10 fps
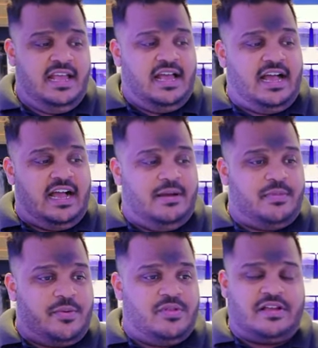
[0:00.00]
And
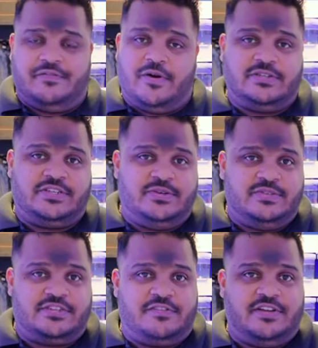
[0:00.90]
we're looking forward to
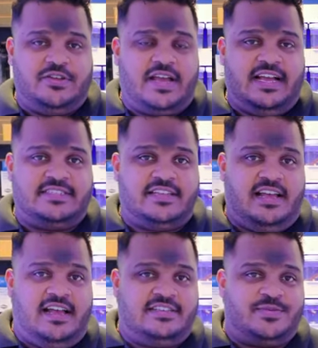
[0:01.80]
serving you guys
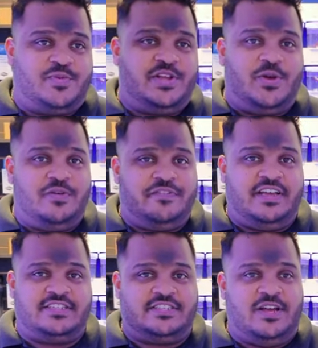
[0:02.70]
some really cool
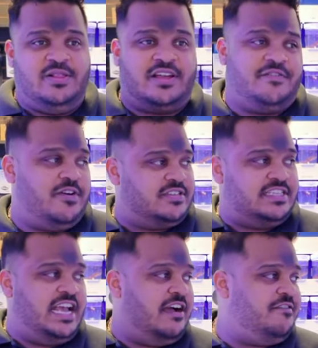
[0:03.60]
fish. So looking forward to
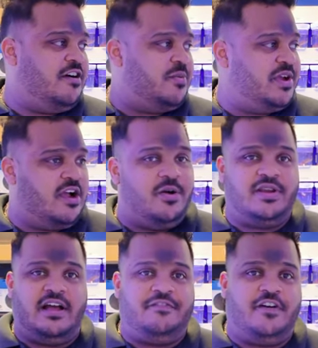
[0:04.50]
see how far we go
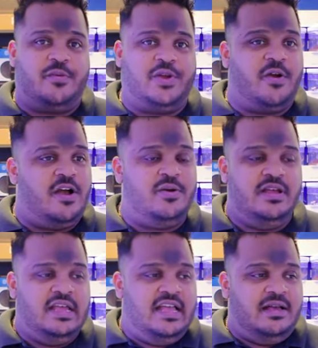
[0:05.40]
and how far we grow.
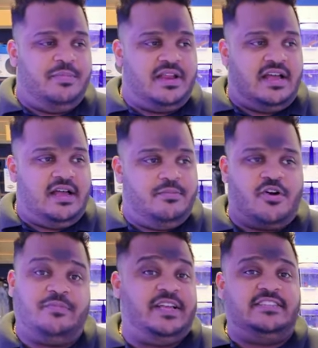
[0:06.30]
But
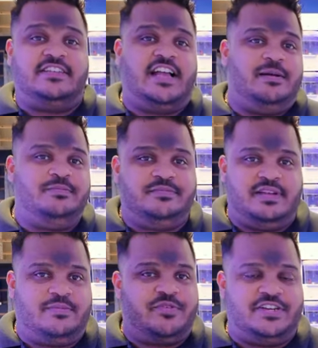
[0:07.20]
more updates to come.
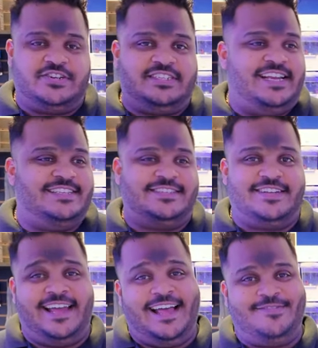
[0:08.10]
I'm pretty sure Dennis is
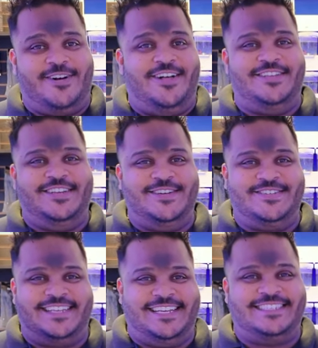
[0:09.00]
going to have all the
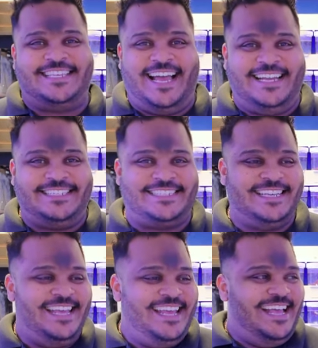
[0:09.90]
news and insights
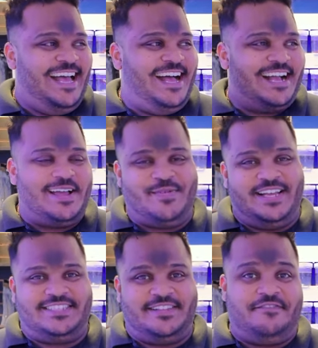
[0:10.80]
coming
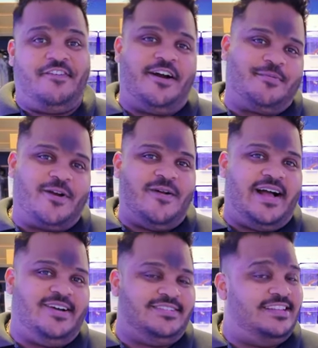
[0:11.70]
into the farm grow
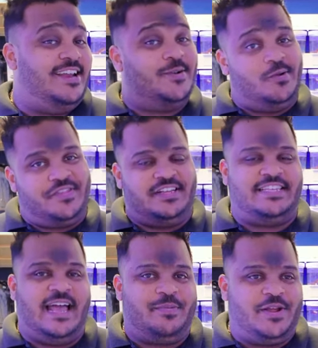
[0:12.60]
out. A lot of cool things
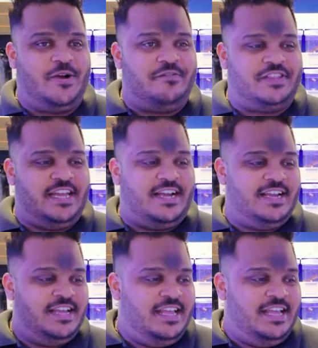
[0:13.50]
happening over there.